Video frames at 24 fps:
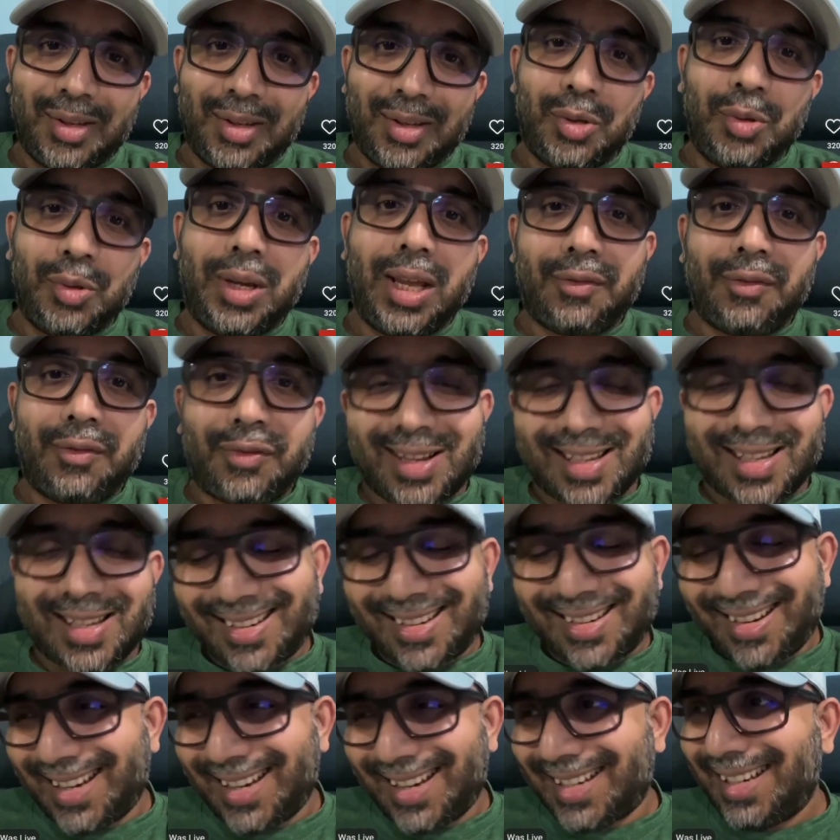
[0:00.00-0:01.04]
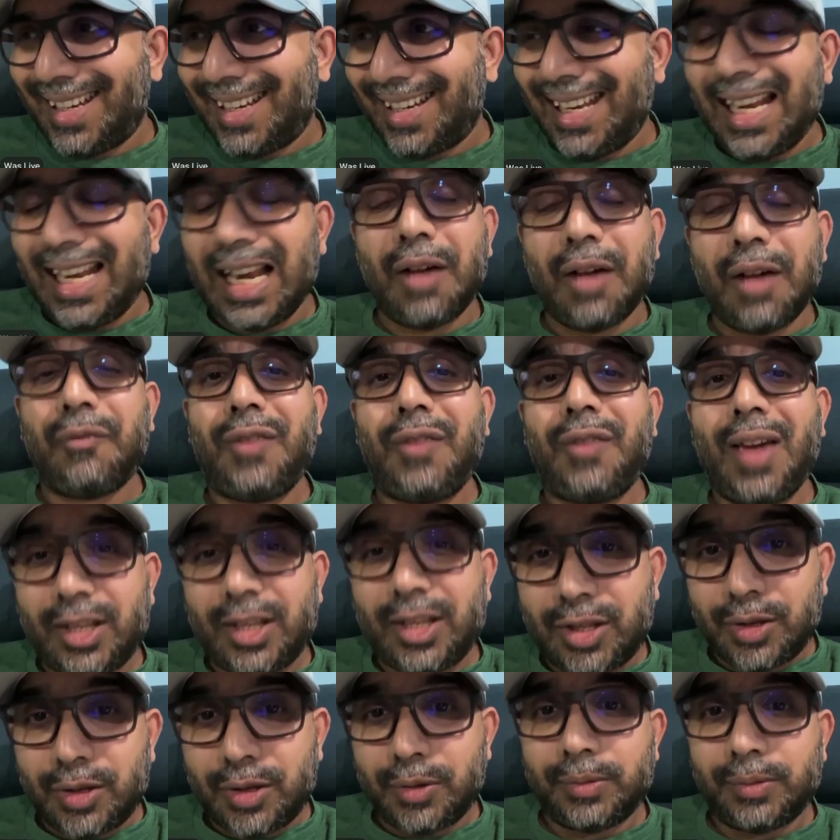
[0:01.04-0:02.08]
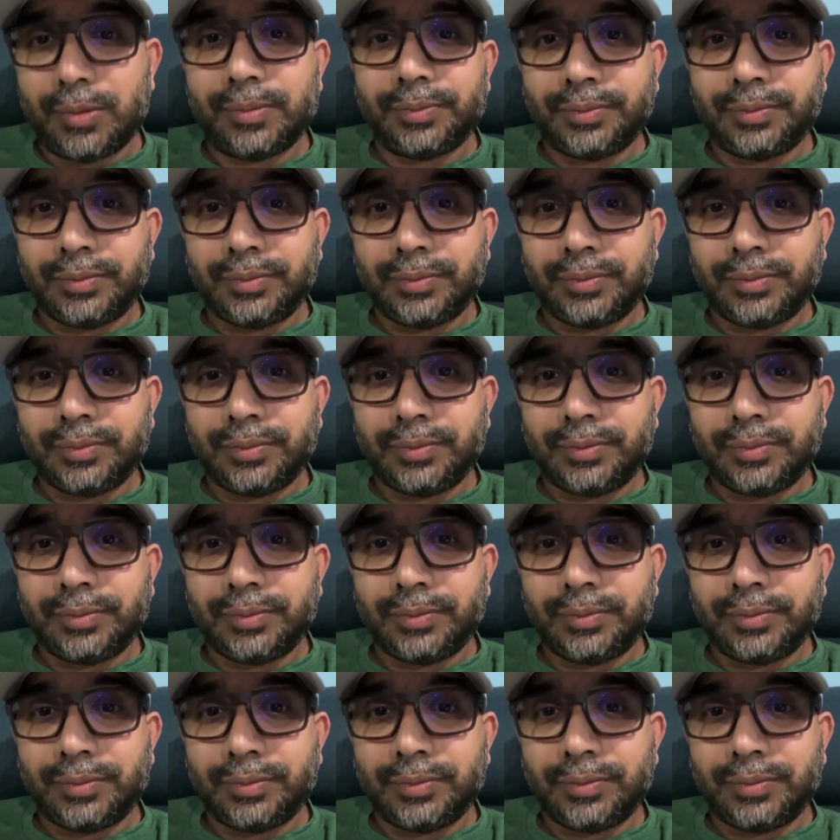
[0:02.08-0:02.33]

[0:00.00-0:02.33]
when you get frustrated, it affects you.